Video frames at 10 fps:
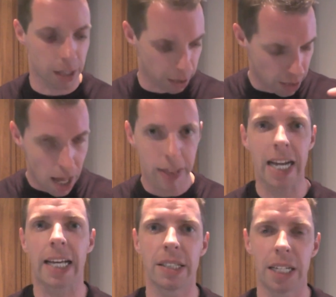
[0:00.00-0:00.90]

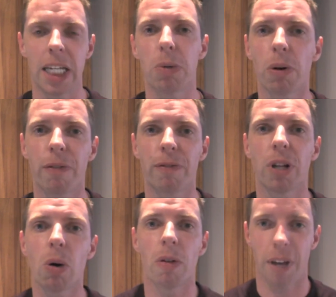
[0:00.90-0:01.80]
that continual
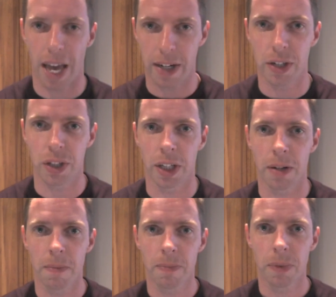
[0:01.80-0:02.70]
flow of energy
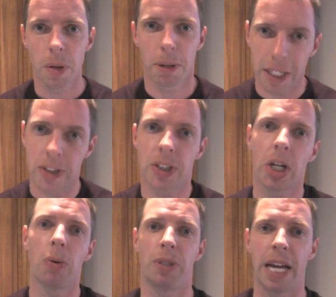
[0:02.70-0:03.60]
begins to
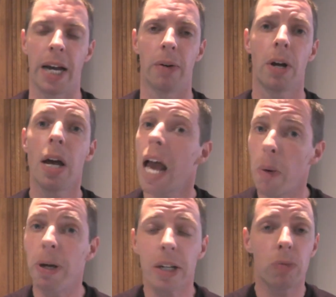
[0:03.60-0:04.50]
go down.
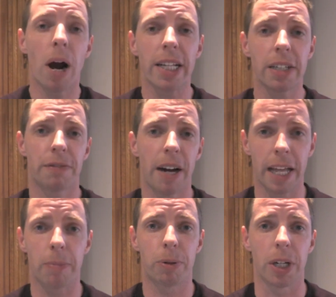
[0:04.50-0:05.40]
And we can rectify
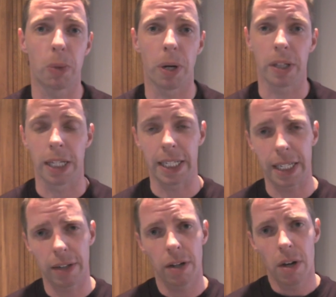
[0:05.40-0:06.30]
that pretty quickly. And
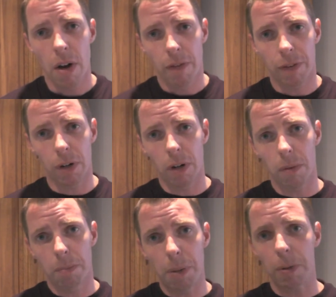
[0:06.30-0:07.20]
again,
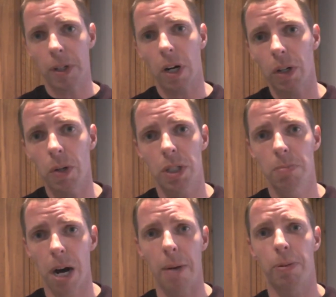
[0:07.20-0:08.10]
for people that are using
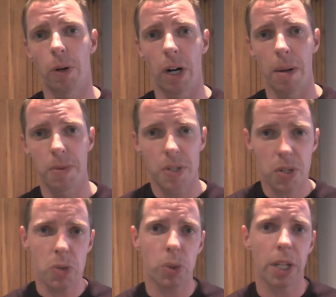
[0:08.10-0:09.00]
my programs,
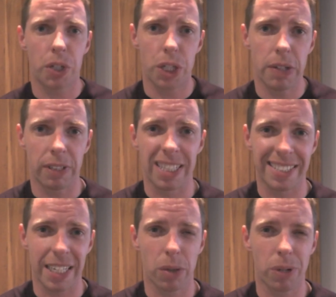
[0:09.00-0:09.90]
this is really achieved in the
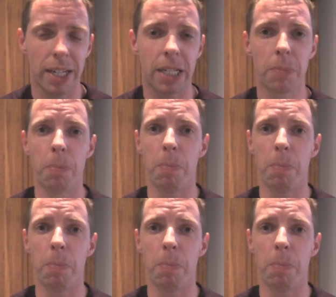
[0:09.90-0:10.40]
Cyclo 90